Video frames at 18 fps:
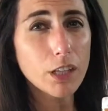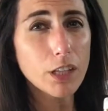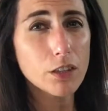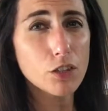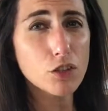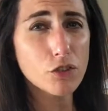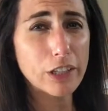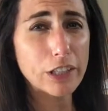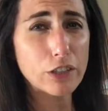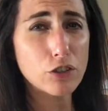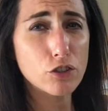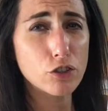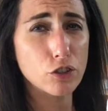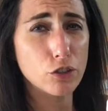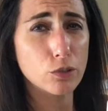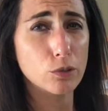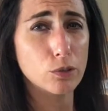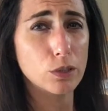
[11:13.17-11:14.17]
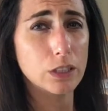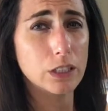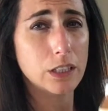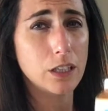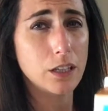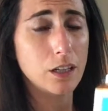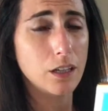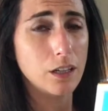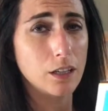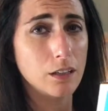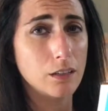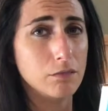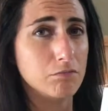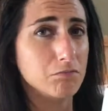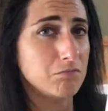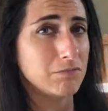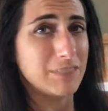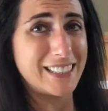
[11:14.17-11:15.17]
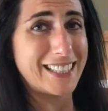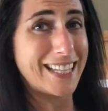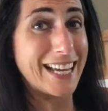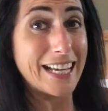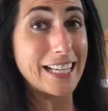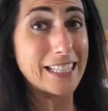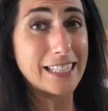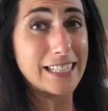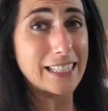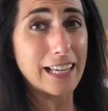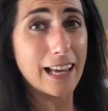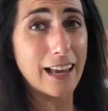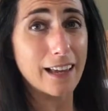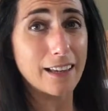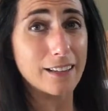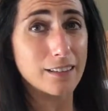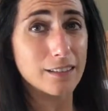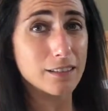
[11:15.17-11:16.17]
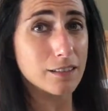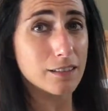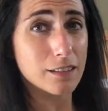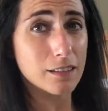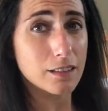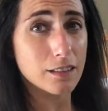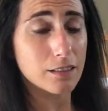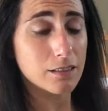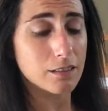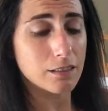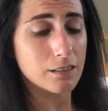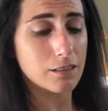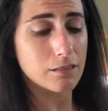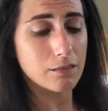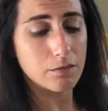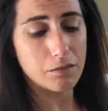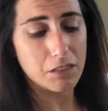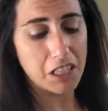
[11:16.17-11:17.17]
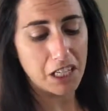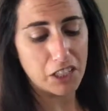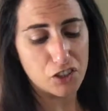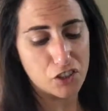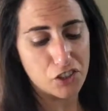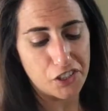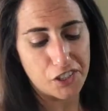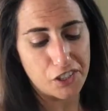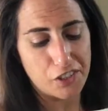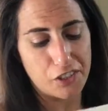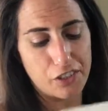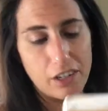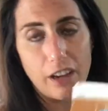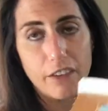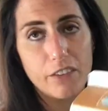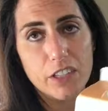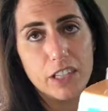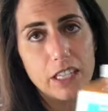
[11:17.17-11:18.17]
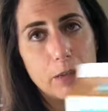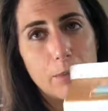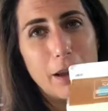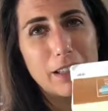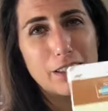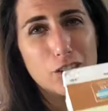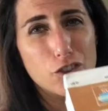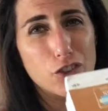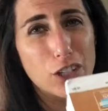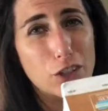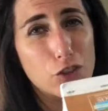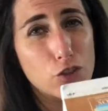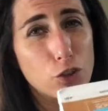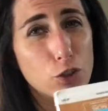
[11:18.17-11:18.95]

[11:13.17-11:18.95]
the Trader Joe's taste and texture and everything about the Trader